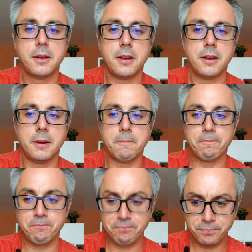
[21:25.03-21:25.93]

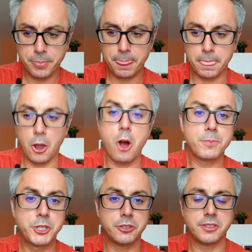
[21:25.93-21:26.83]

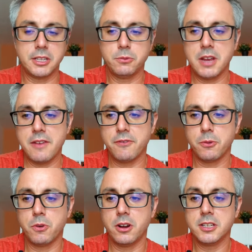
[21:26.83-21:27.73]
options that we have for
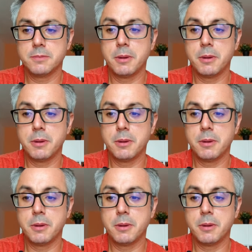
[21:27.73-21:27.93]
Walis.